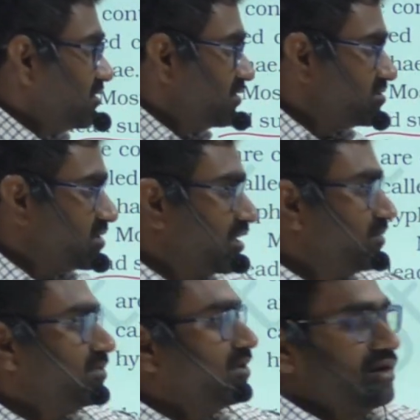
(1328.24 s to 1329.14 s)

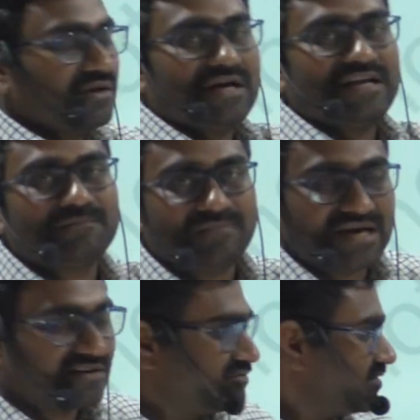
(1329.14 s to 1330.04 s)
soluble organic
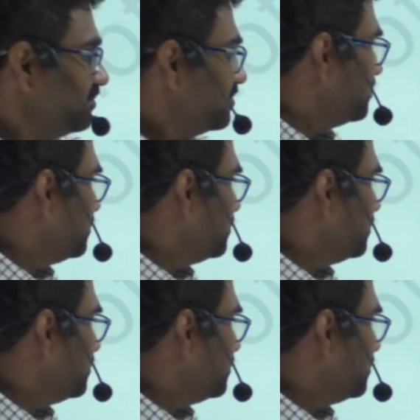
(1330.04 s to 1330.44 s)
matter from